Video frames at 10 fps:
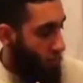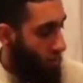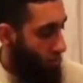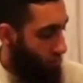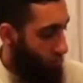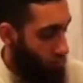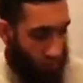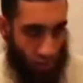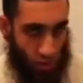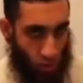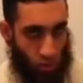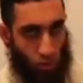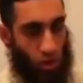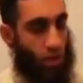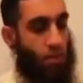and we've obviously quoted
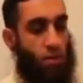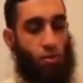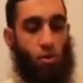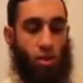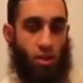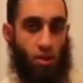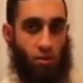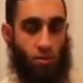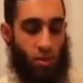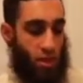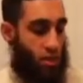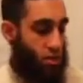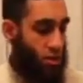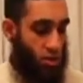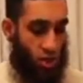Hur al-Amali, we've quoted that narration of Basair
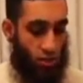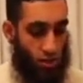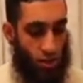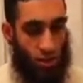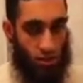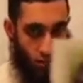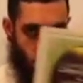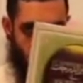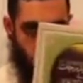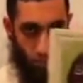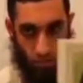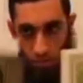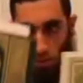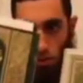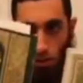al-Darajat. There you go,
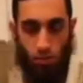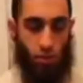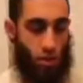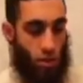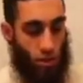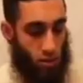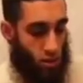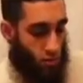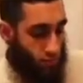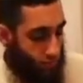here you go. So,